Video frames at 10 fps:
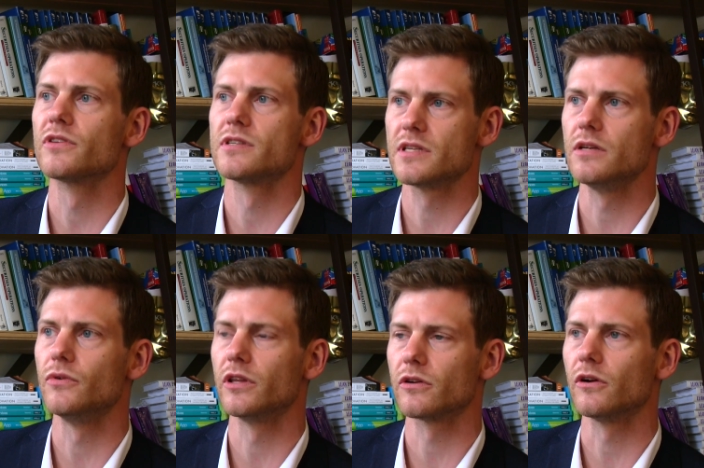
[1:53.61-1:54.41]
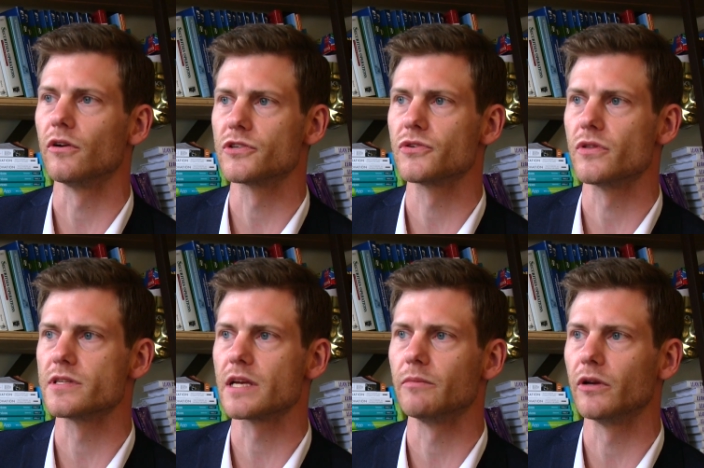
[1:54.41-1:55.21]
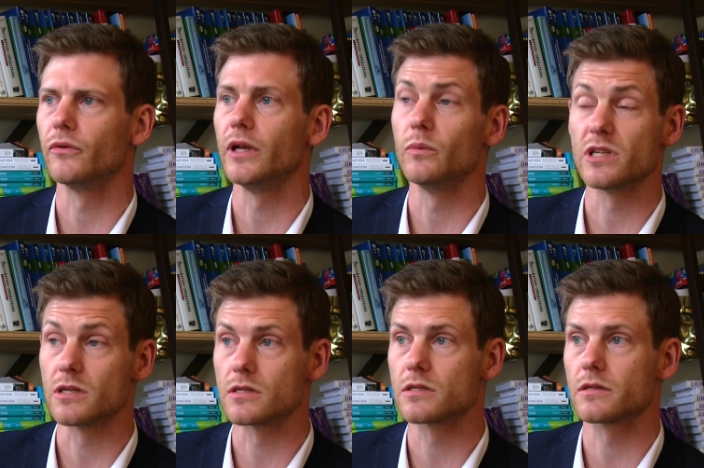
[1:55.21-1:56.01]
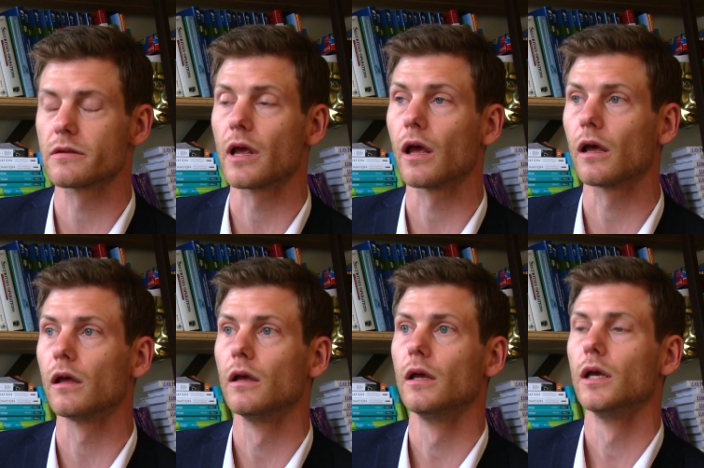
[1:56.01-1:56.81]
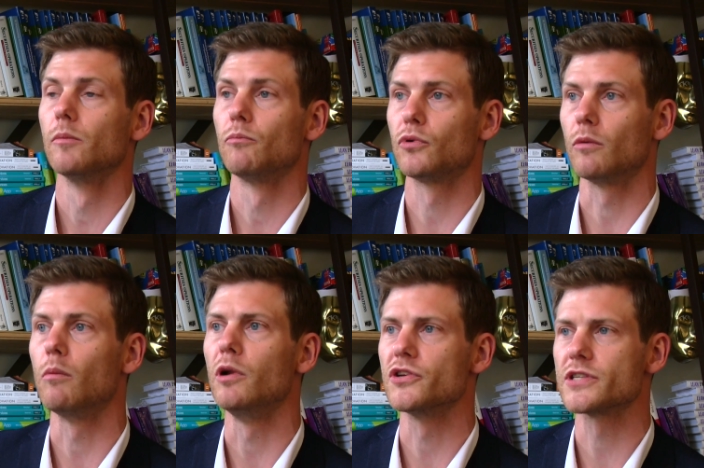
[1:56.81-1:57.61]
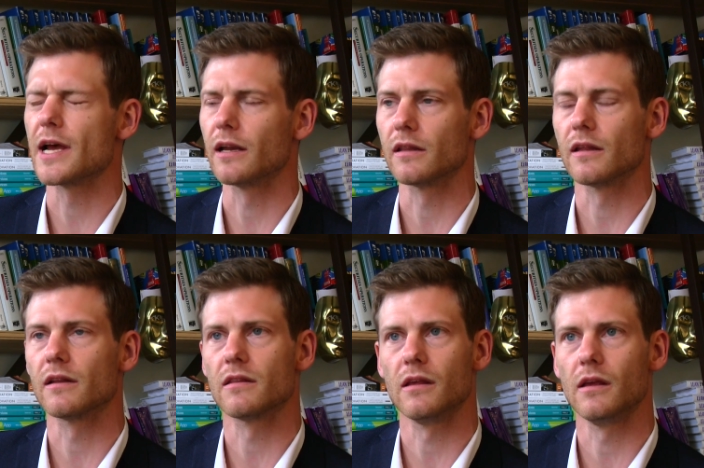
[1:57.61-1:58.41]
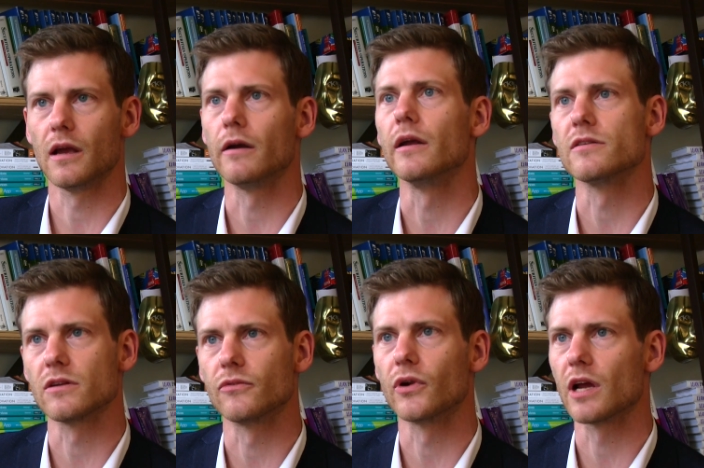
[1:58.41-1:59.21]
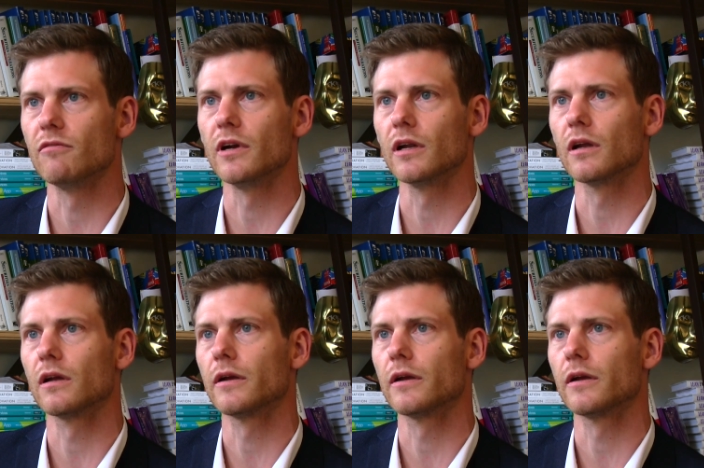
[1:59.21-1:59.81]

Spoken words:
see returns to the same degree, which is probably a sign that the area is not recovering.